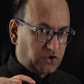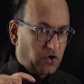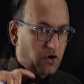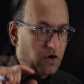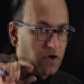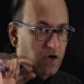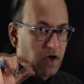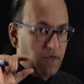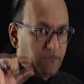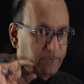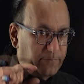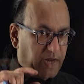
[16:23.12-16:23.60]

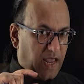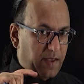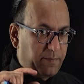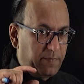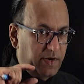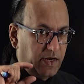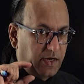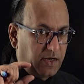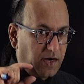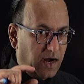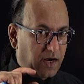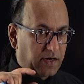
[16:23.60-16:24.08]
or
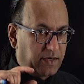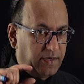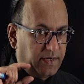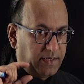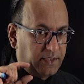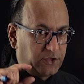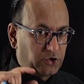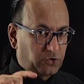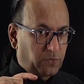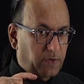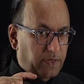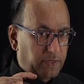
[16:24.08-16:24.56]
primary
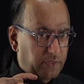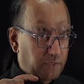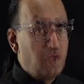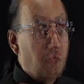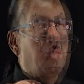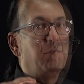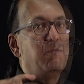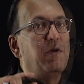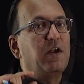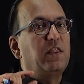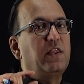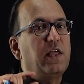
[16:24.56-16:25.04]
cartilage joint.
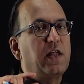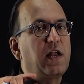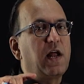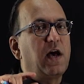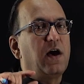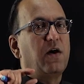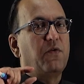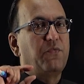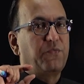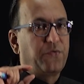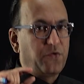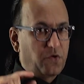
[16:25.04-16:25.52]
But there
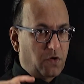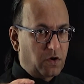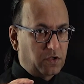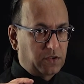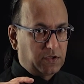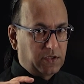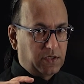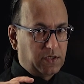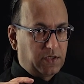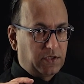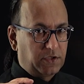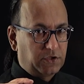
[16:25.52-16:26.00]
are a few
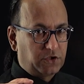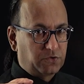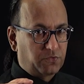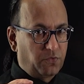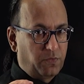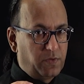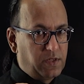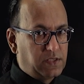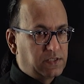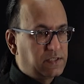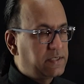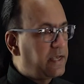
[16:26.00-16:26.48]
authors who
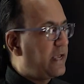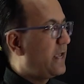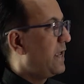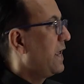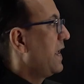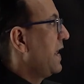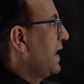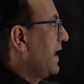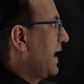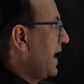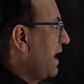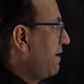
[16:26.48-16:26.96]
will say
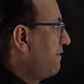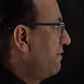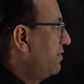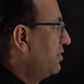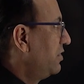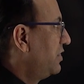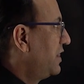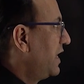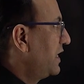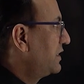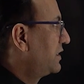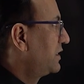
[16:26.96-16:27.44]

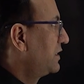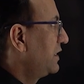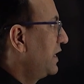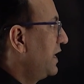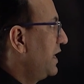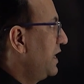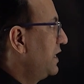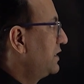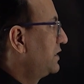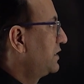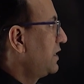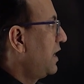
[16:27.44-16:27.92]
even this
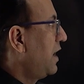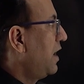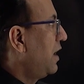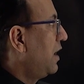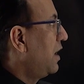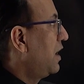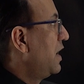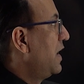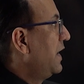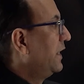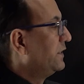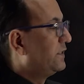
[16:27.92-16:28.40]
is
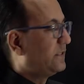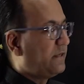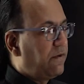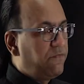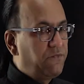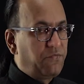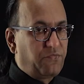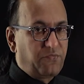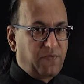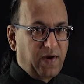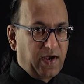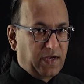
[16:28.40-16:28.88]
a
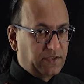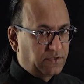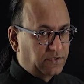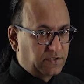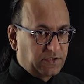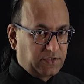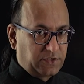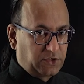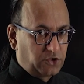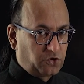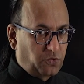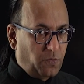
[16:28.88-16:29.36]

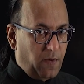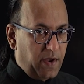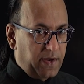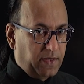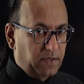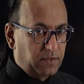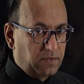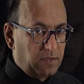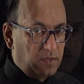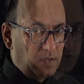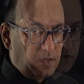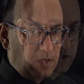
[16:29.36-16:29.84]
symphysis
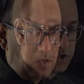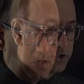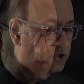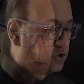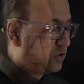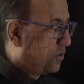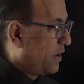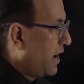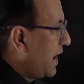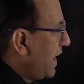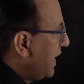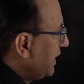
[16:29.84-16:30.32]
joint.
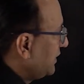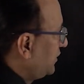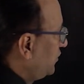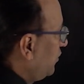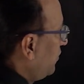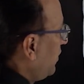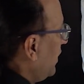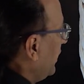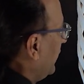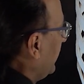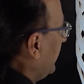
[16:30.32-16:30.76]
So as you are